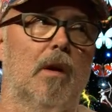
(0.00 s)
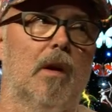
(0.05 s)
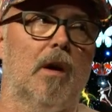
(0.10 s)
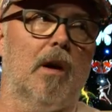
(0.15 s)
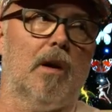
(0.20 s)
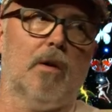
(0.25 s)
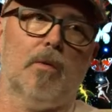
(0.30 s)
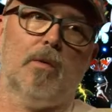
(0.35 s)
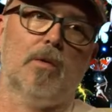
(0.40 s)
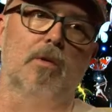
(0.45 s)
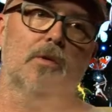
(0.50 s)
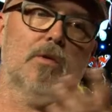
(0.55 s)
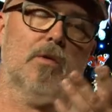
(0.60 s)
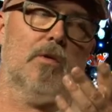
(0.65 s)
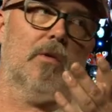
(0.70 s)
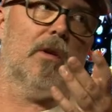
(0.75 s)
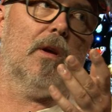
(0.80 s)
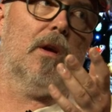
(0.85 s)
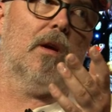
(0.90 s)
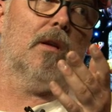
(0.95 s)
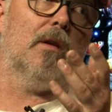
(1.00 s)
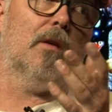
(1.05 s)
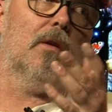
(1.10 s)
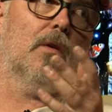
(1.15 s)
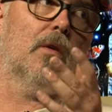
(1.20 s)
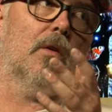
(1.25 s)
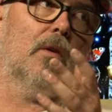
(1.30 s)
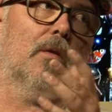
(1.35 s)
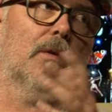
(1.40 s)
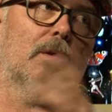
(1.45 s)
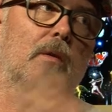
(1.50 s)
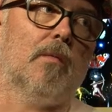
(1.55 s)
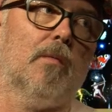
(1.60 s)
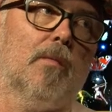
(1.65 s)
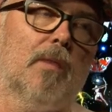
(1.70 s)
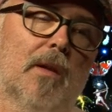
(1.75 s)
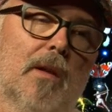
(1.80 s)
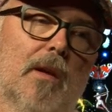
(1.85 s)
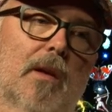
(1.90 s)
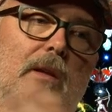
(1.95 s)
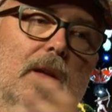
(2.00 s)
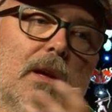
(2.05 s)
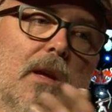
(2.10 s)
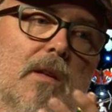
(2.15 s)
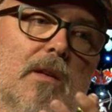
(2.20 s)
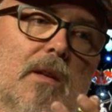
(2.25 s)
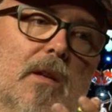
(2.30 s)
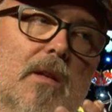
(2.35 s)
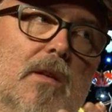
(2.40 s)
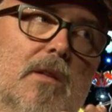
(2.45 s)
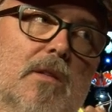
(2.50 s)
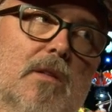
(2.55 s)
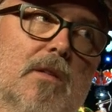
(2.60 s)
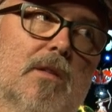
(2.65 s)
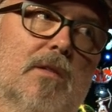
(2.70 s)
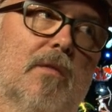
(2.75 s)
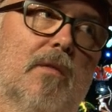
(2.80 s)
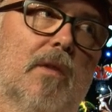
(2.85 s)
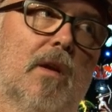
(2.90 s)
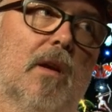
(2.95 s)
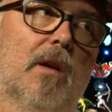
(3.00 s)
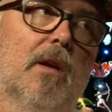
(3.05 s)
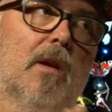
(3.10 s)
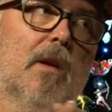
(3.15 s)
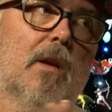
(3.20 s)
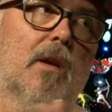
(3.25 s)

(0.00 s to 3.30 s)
I don't want to do that. You know, I want to be like the antithesis of that,